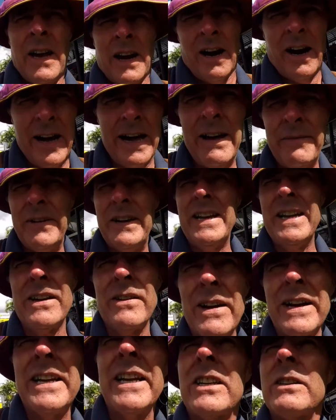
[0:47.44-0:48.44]
I have any
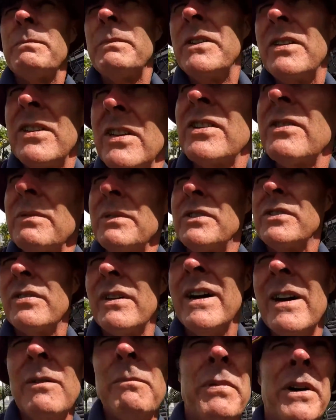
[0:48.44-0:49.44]
great expertise with
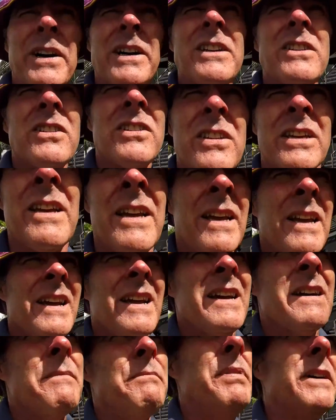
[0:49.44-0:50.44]
trail bikes,
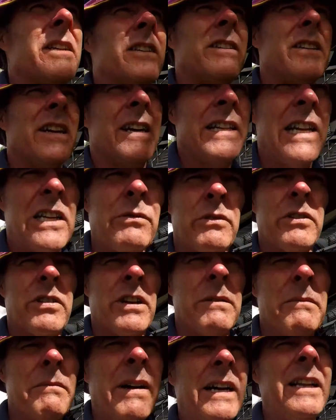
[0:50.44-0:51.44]
but that's what it's
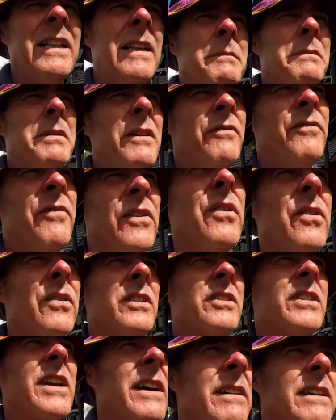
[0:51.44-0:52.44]
going to mainly be for,
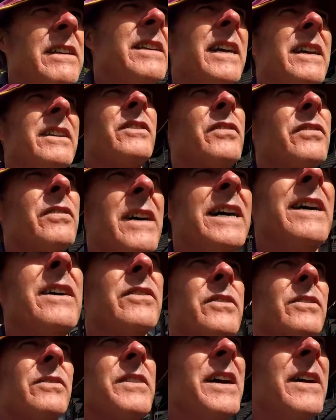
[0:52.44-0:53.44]
is going down
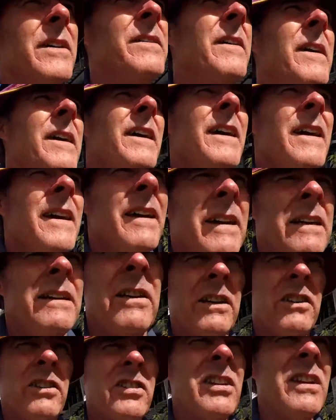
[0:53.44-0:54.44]
trails. Although
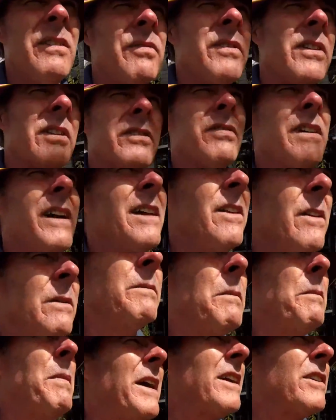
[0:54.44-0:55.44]
you can see from the trail
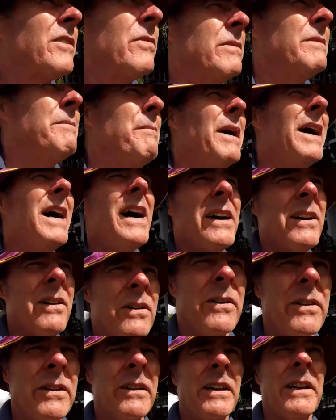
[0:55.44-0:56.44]
I'm about to embark
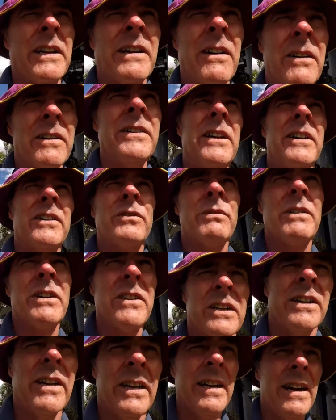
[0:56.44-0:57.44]
on, God knows where
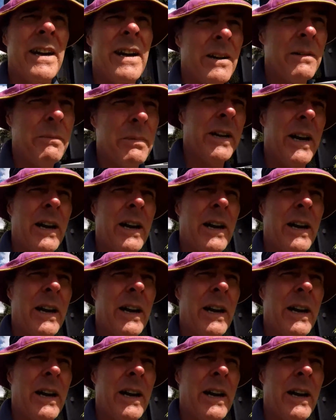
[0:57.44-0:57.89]
it's going to go, but